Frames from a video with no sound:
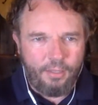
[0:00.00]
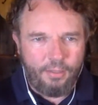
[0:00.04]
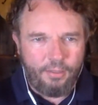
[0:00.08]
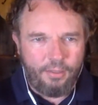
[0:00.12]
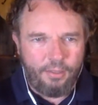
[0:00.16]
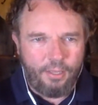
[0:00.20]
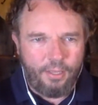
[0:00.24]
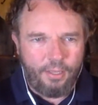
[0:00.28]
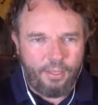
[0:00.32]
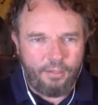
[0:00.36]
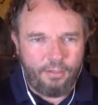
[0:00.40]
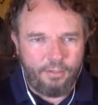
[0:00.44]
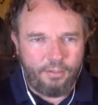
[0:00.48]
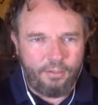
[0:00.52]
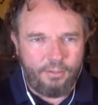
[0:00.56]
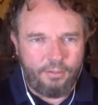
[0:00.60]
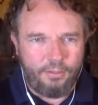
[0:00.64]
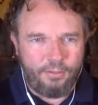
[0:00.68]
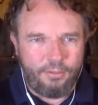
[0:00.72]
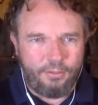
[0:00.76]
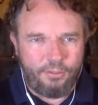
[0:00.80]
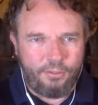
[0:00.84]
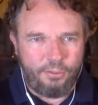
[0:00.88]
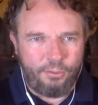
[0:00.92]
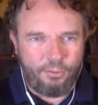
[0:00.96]
that
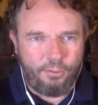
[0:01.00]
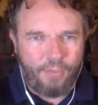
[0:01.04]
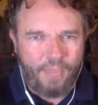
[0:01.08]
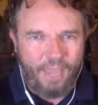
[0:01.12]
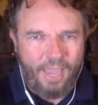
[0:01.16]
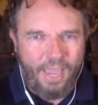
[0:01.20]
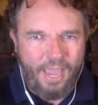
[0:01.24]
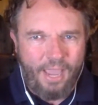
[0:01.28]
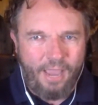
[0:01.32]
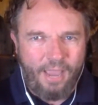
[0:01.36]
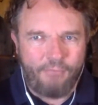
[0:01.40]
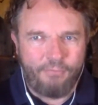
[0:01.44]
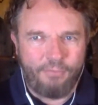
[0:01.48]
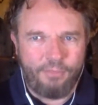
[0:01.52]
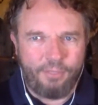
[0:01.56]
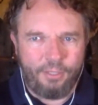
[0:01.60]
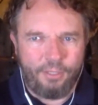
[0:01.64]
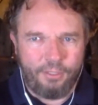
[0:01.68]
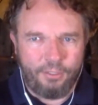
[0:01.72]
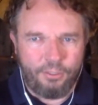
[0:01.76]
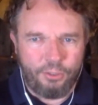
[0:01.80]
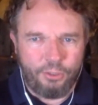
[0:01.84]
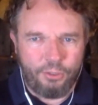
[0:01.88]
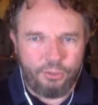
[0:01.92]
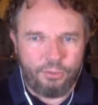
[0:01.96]
to have the
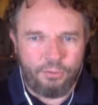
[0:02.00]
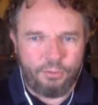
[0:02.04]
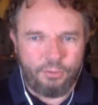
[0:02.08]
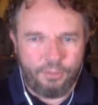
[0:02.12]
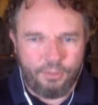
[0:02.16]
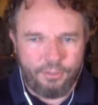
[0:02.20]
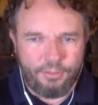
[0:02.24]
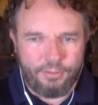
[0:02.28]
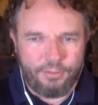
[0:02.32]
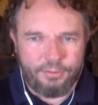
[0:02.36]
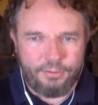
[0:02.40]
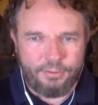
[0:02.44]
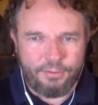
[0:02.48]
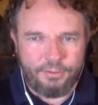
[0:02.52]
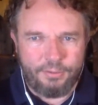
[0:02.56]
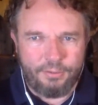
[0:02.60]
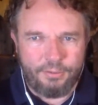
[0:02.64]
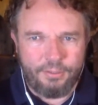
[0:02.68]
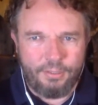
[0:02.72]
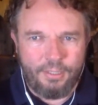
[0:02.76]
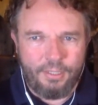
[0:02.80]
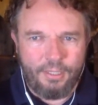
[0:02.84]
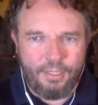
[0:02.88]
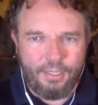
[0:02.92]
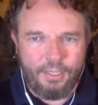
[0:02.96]
endurance
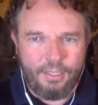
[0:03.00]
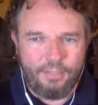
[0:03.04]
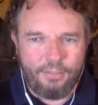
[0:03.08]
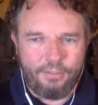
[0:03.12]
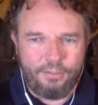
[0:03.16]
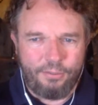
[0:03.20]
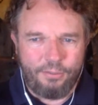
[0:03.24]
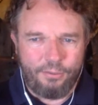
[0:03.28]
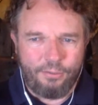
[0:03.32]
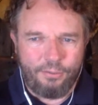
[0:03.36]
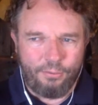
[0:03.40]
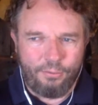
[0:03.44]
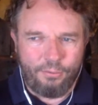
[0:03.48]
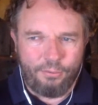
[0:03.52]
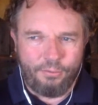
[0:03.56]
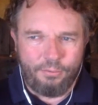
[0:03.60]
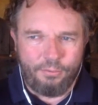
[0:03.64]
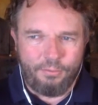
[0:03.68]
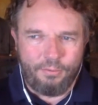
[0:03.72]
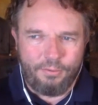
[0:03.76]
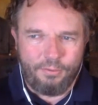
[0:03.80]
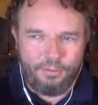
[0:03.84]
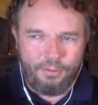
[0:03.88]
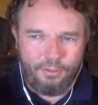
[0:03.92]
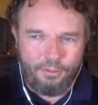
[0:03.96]
to
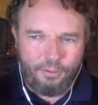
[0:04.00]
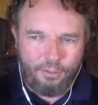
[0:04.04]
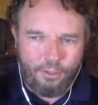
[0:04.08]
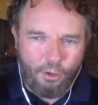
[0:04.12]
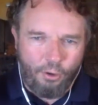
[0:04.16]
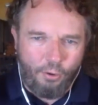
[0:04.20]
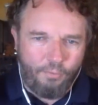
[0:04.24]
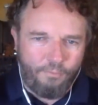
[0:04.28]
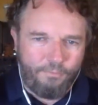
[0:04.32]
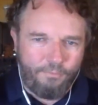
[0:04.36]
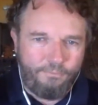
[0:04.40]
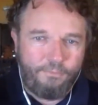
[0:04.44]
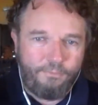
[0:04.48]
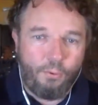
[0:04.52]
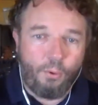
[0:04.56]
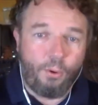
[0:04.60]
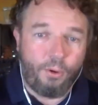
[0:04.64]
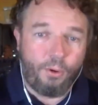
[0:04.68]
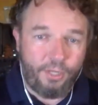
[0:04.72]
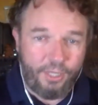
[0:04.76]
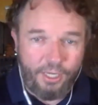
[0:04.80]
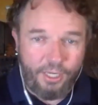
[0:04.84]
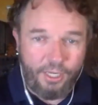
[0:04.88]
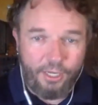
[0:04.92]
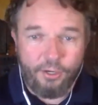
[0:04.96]
go
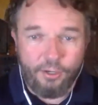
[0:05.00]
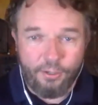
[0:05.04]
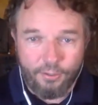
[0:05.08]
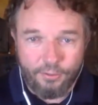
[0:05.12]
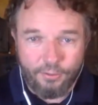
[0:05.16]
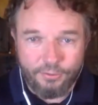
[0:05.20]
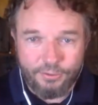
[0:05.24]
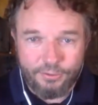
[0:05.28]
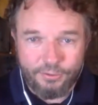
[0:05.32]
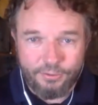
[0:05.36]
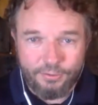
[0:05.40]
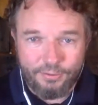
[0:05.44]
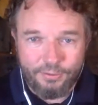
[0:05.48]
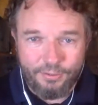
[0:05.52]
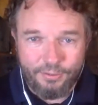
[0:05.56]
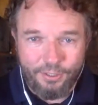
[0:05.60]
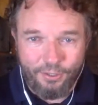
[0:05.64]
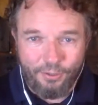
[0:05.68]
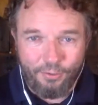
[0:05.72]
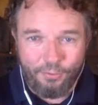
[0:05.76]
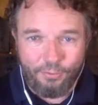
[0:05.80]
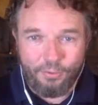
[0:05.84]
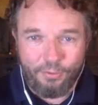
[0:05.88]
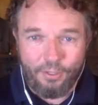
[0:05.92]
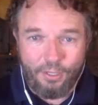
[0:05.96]
four years, you
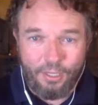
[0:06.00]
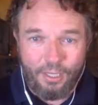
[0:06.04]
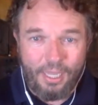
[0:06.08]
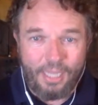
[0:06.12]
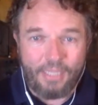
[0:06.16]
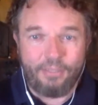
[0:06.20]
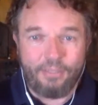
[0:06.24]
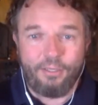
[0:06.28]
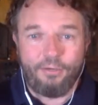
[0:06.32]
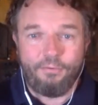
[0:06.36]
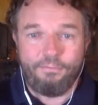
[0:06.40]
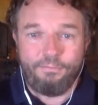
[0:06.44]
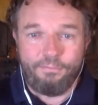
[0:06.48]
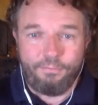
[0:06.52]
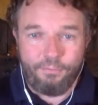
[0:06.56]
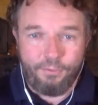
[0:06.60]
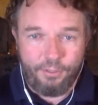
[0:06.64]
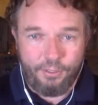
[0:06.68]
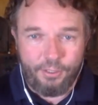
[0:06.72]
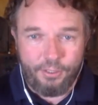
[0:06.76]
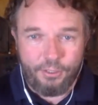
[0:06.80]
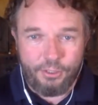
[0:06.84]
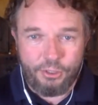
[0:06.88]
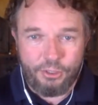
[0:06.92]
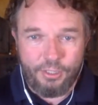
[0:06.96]
know, collecting
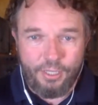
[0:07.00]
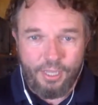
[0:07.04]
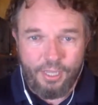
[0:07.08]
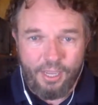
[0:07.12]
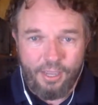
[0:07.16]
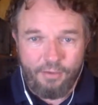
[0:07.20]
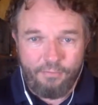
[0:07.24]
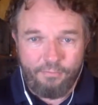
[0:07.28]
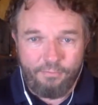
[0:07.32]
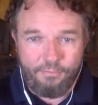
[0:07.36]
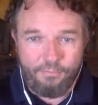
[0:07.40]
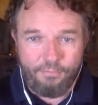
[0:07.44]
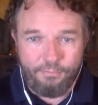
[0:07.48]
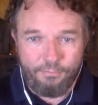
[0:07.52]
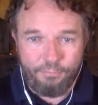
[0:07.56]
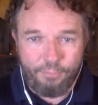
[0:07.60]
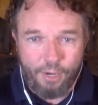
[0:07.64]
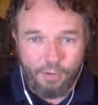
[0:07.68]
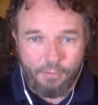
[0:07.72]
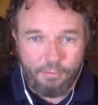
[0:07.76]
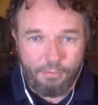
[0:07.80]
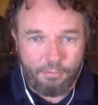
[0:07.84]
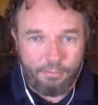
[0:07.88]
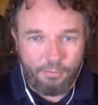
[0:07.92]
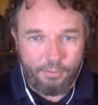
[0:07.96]
footage and have
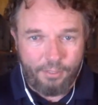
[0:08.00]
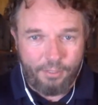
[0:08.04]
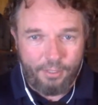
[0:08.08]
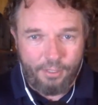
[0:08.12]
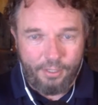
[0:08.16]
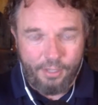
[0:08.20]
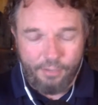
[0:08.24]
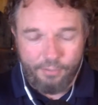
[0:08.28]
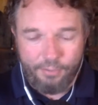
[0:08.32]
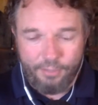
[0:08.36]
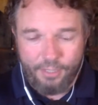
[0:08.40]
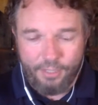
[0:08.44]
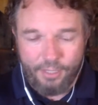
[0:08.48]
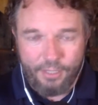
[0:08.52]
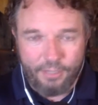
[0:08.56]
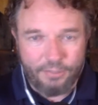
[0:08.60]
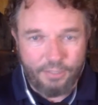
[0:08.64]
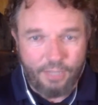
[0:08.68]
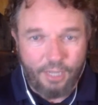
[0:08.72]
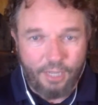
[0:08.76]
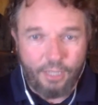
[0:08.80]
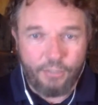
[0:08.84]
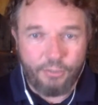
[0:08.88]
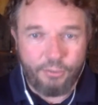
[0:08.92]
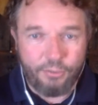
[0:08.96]
probably, I would guess,
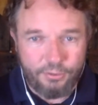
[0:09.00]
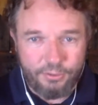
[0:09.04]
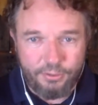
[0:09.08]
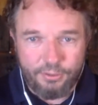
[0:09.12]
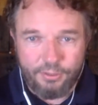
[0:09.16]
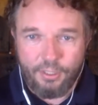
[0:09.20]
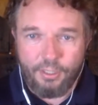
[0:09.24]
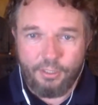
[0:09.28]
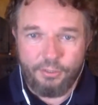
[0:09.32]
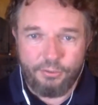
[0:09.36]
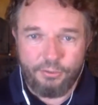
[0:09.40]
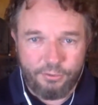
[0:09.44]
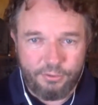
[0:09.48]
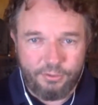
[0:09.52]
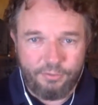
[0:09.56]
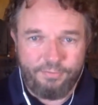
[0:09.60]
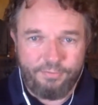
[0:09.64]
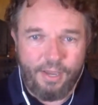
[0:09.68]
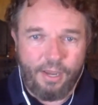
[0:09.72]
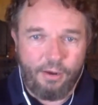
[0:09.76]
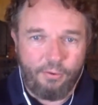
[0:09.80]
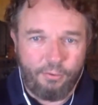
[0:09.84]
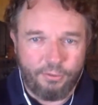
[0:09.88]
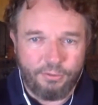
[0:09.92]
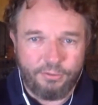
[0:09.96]
hundreds and hundreds of
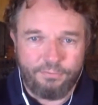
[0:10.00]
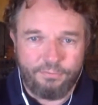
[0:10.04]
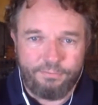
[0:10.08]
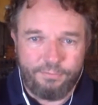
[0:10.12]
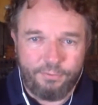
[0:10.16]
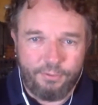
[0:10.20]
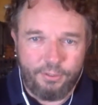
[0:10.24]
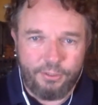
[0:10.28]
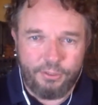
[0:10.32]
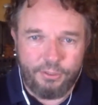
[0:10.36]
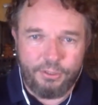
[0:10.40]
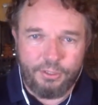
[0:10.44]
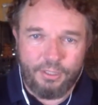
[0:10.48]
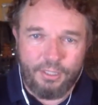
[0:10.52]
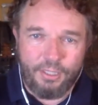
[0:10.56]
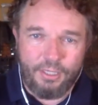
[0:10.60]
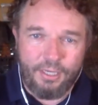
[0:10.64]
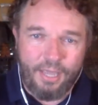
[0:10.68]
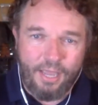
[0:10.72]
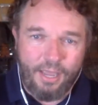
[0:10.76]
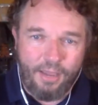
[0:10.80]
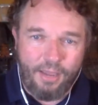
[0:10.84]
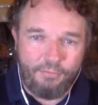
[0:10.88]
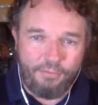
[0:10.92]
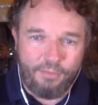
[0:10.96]
hours of footage, and then
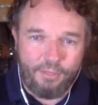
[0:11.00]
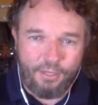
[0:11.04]
have yeah.